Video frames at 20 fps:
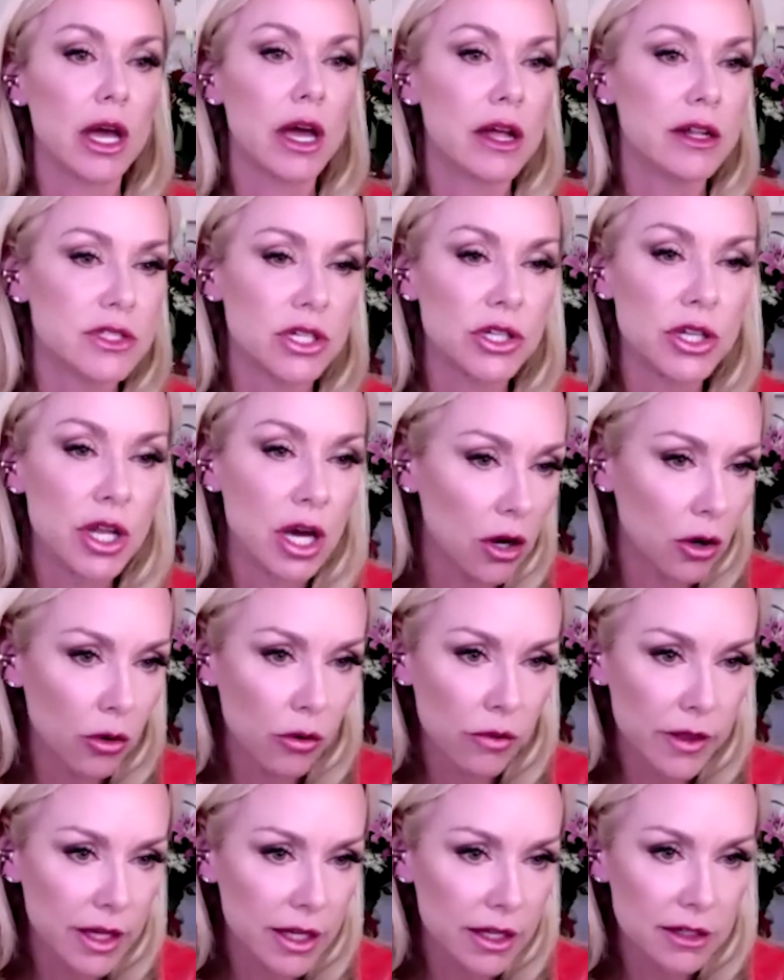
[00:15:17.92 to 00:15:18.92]
to know
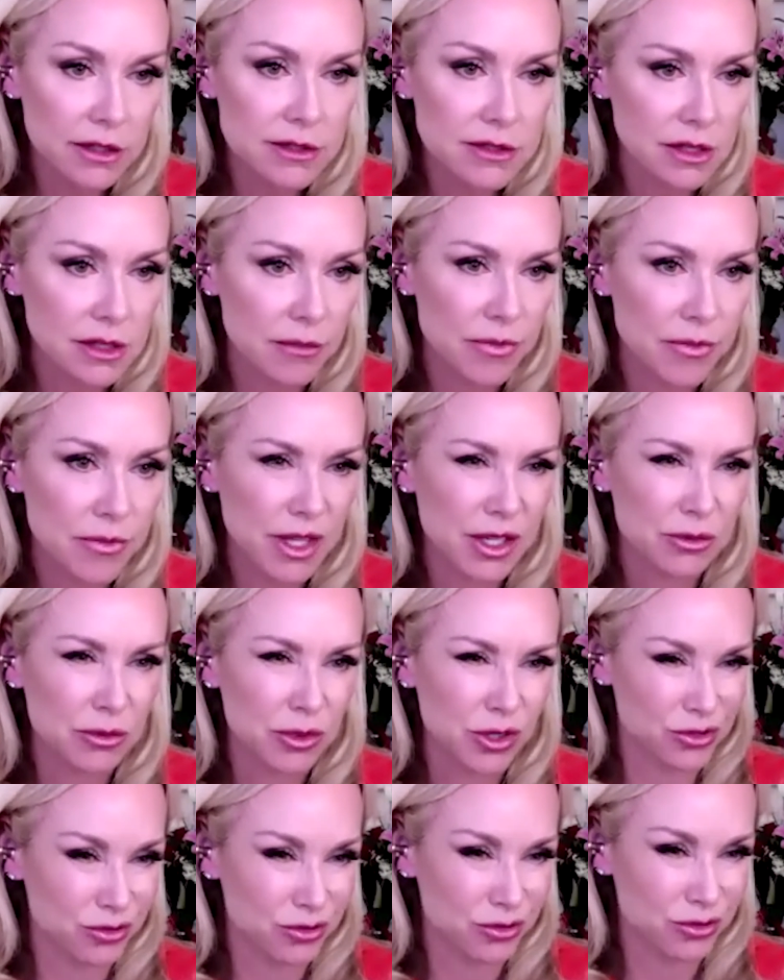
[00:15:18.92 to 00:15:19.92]
that something
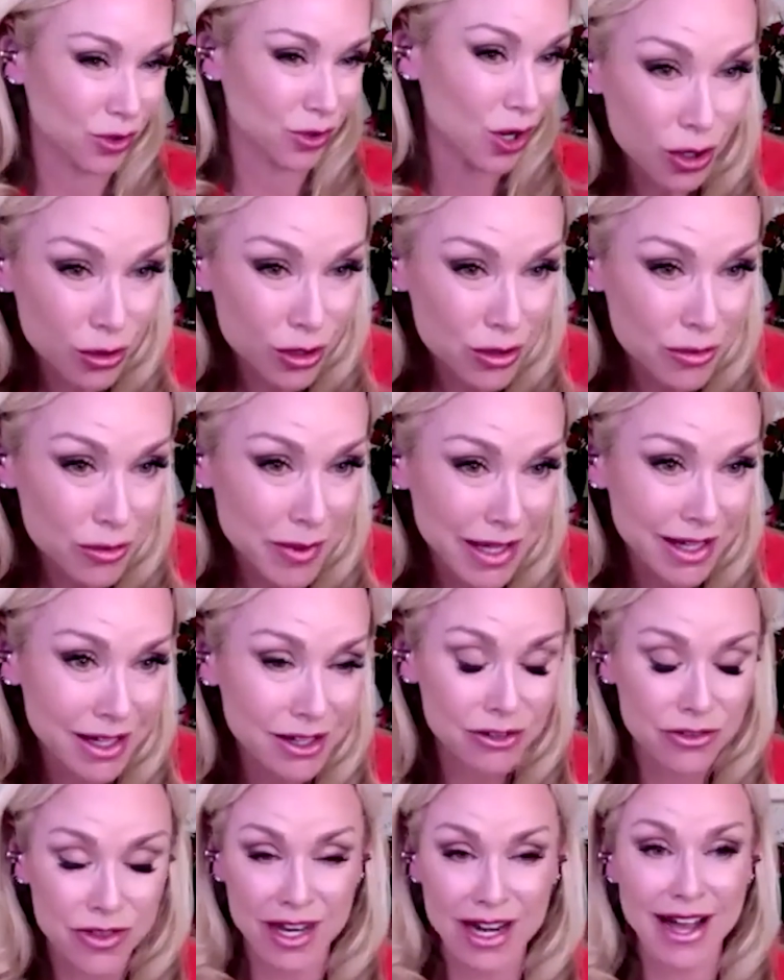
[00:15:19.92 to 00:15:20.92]
was wrong with me
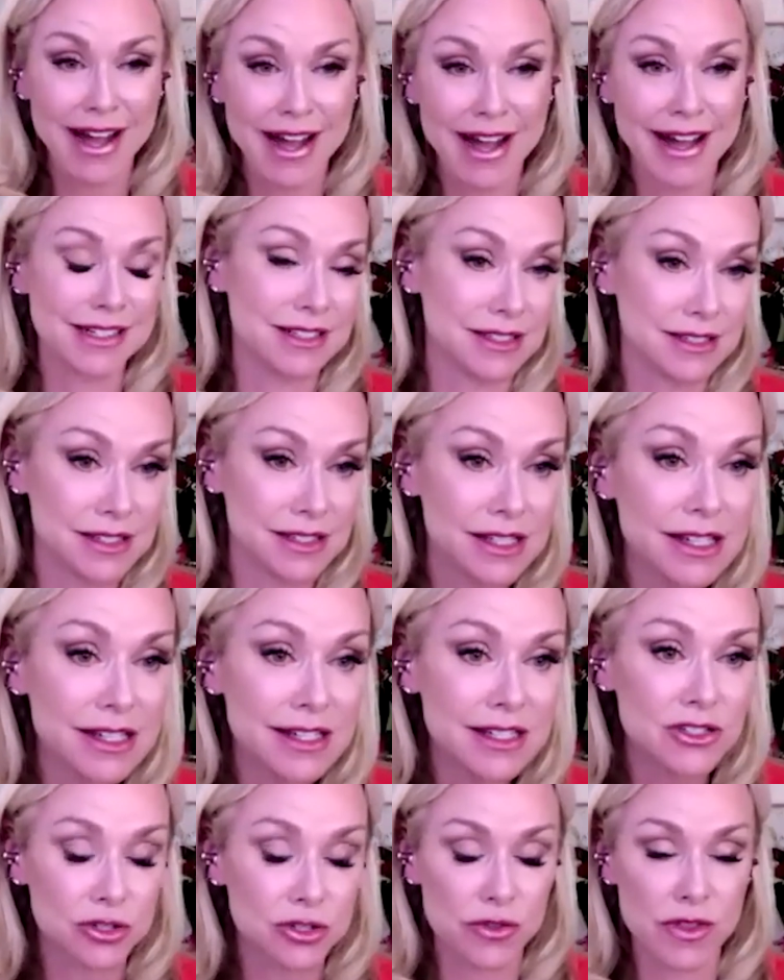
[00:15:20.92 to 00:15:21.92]
or that I had a
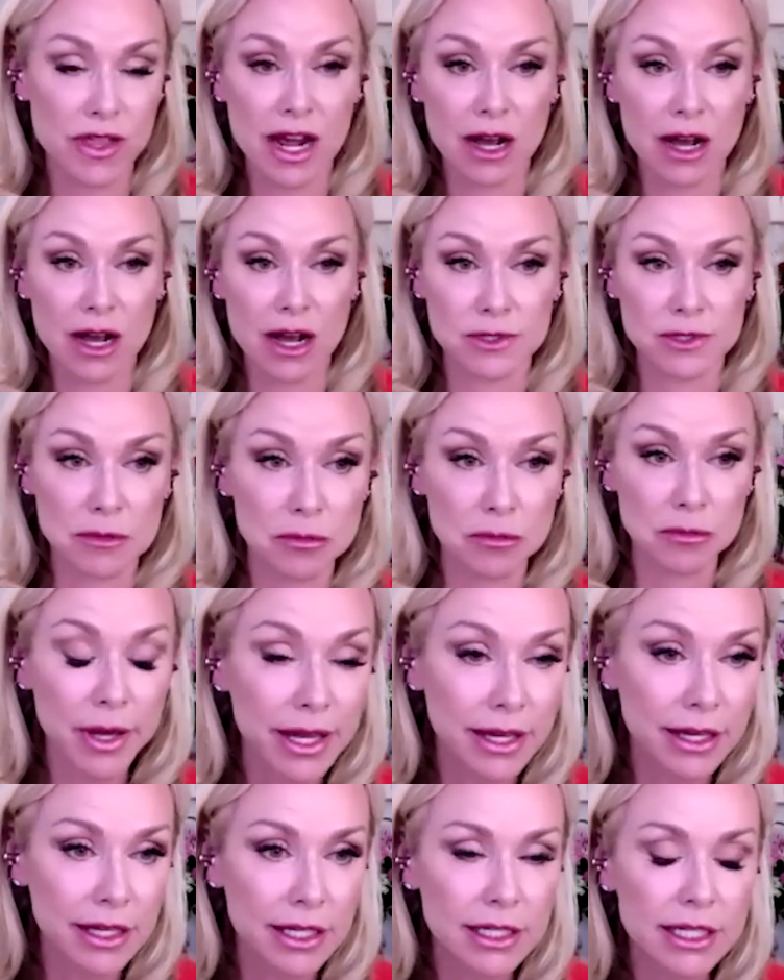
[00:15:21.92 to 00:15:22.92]
disease or that I was in
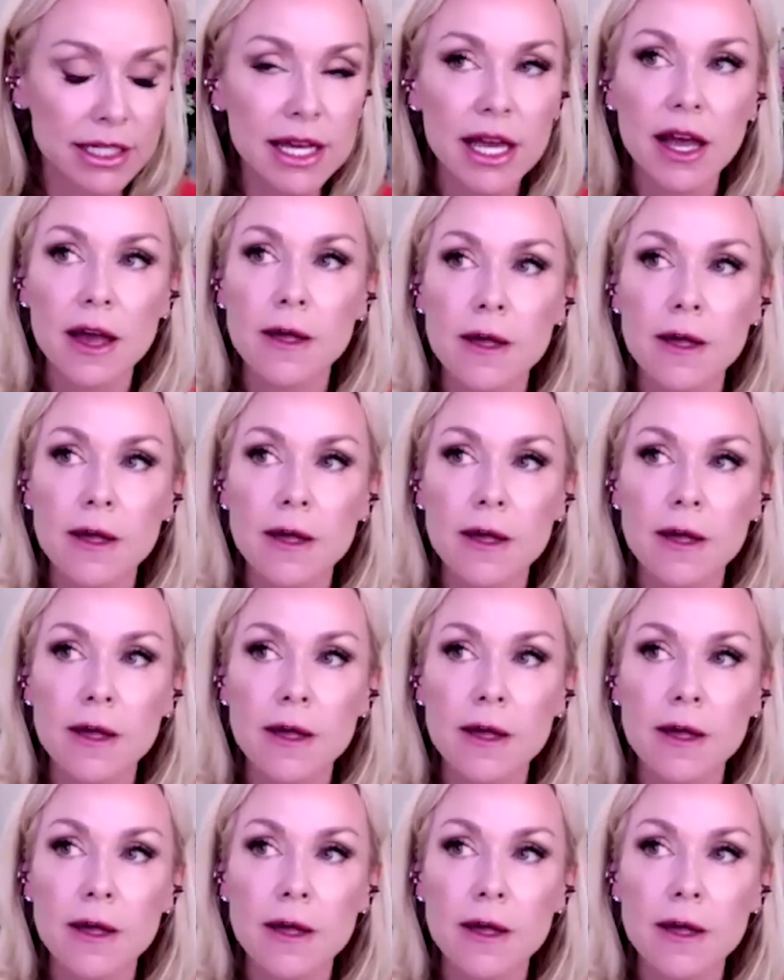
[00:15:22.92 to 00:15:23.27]
pain.